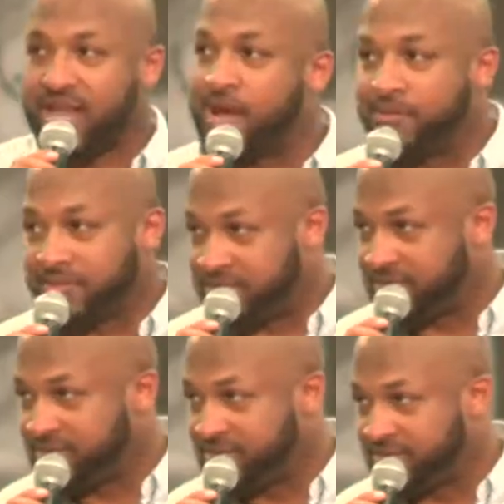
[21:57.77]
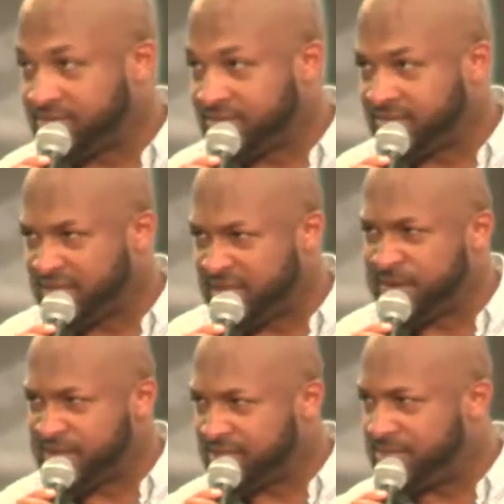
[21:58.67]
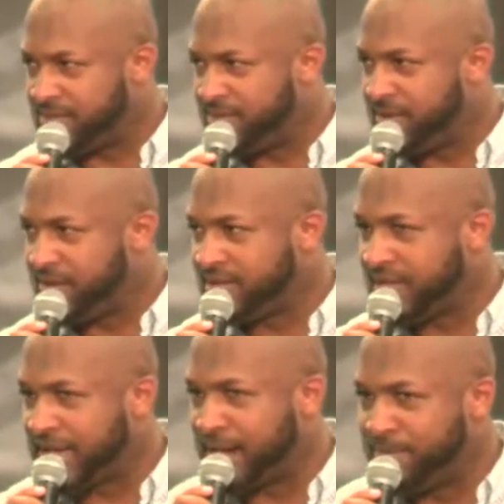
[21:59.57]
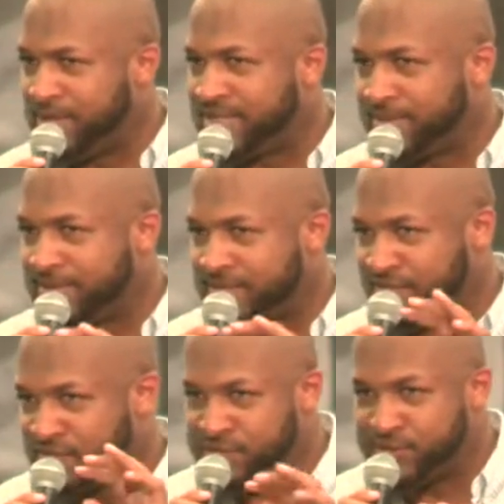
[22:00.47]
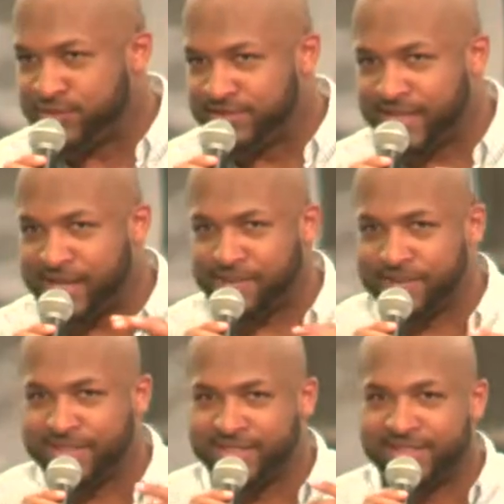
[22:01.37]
apples. That makes it a little bit better. So I got to put something to food to help us.